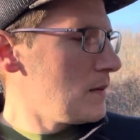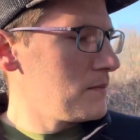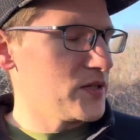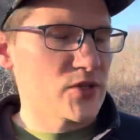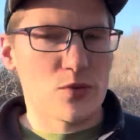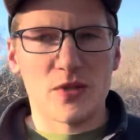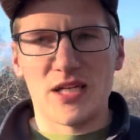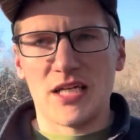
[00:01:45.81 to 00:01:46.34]

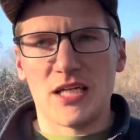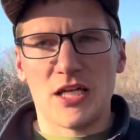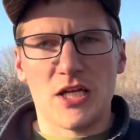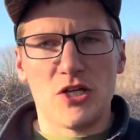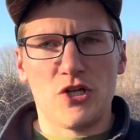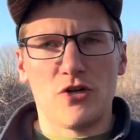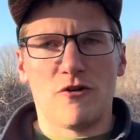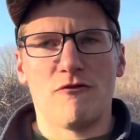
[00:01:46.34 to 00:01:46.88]
between
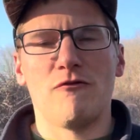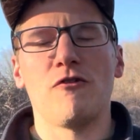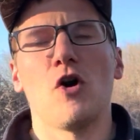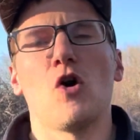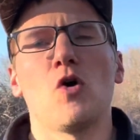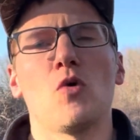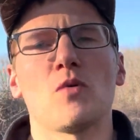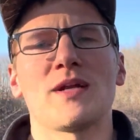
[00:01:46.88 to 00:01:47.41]
your
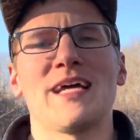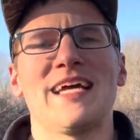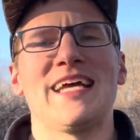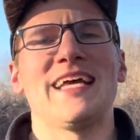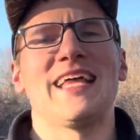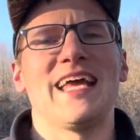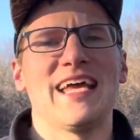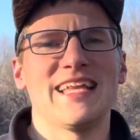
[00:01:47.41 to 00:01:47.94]
phone
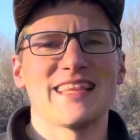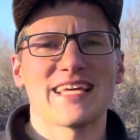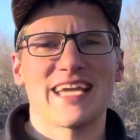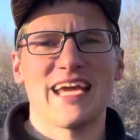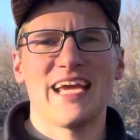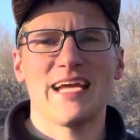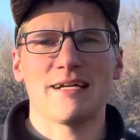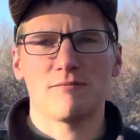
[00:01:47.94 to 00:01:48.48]
and the
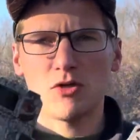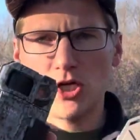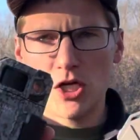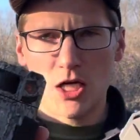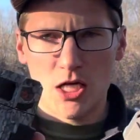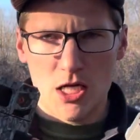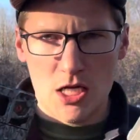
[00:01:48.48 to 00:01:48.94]
camera.